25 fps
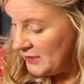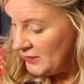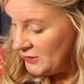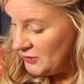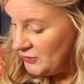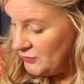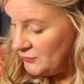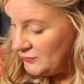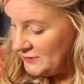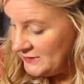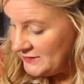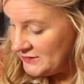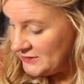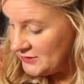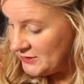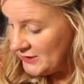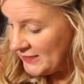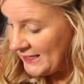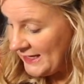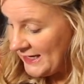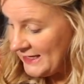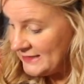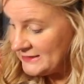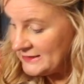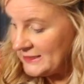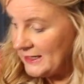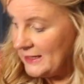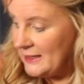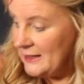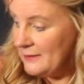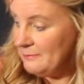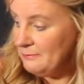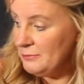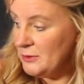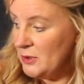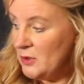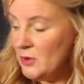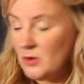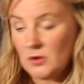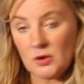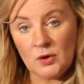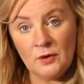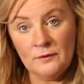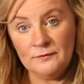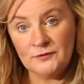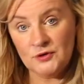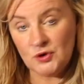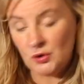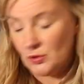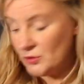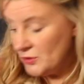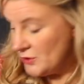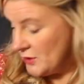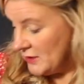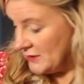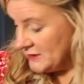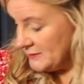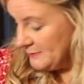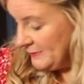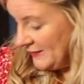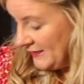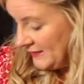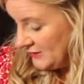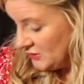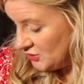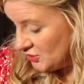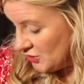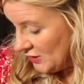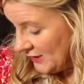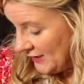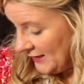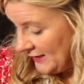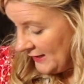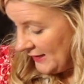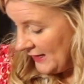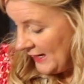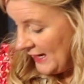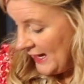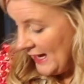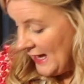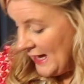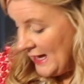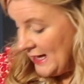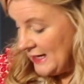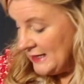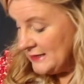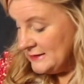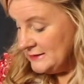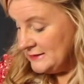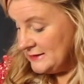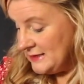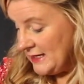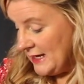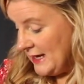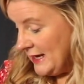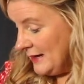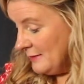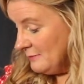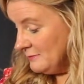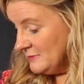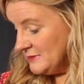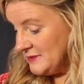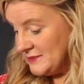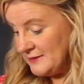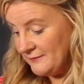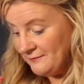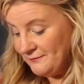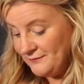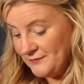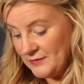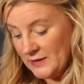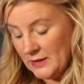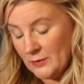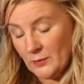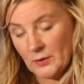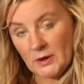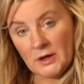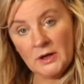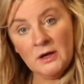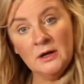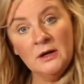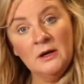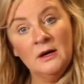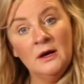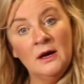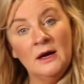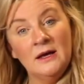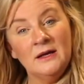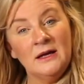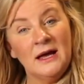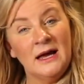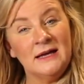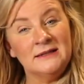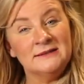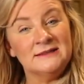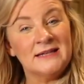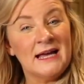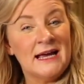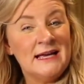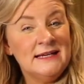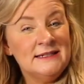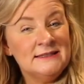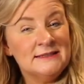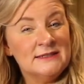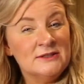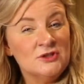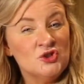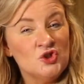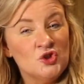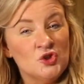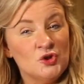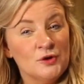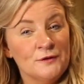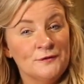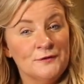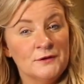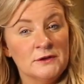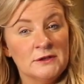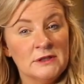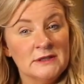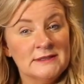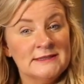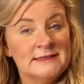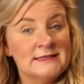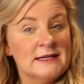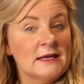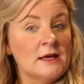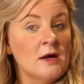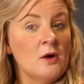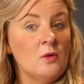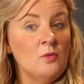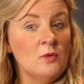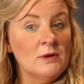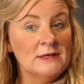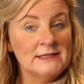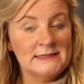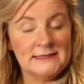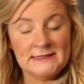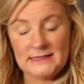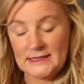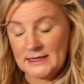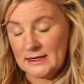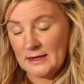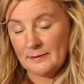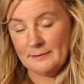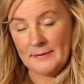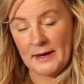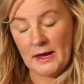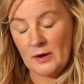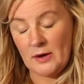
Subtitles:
You need to get a block of short crust pastry and some flour and icing sugar for dusting once they come